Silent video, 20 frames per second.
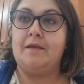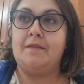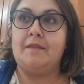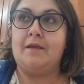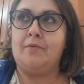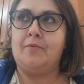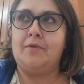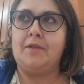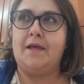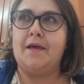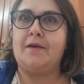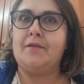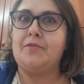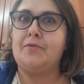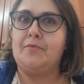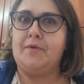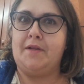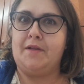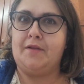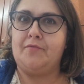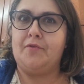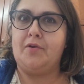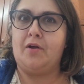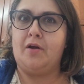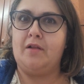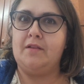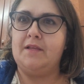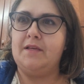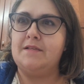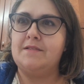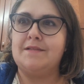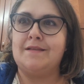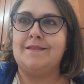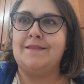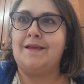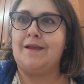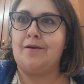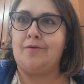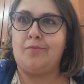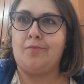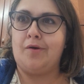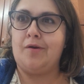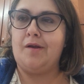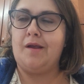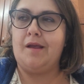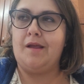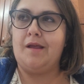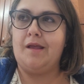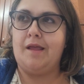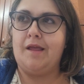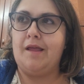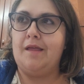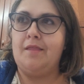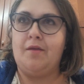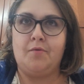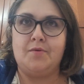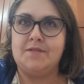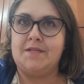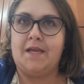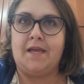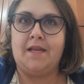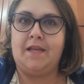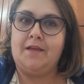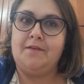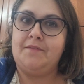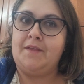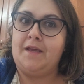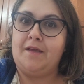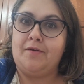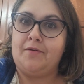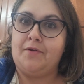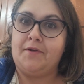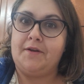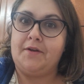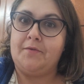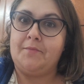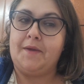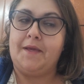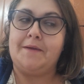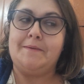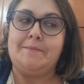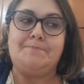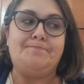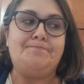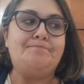And there were like three different Ollies, and there weren't, there wasn't any of that yarn near me.